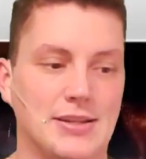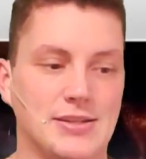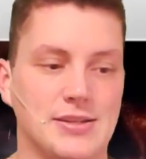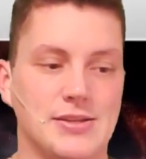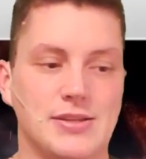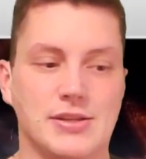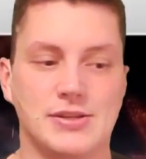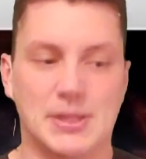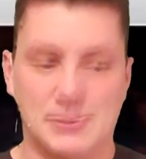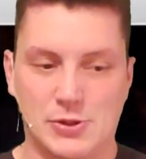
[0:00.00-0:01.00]
this is the
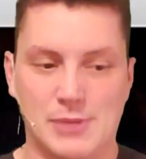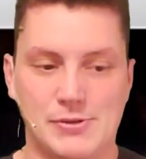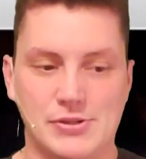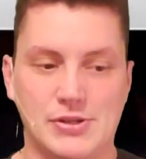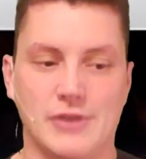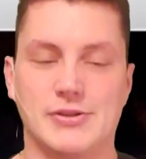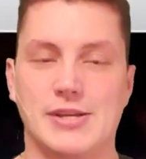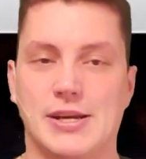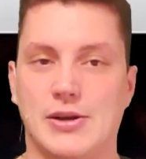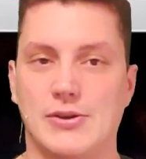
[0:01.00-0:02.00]
subscription service
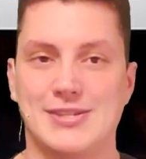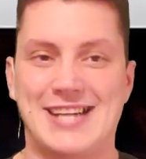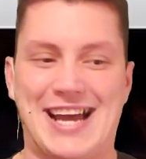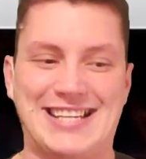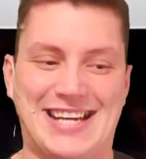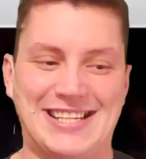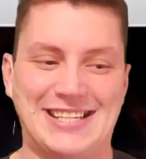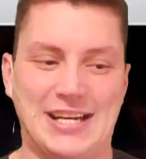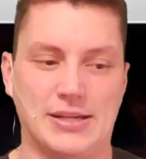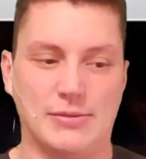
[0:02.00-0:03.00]
that costs $9.99 a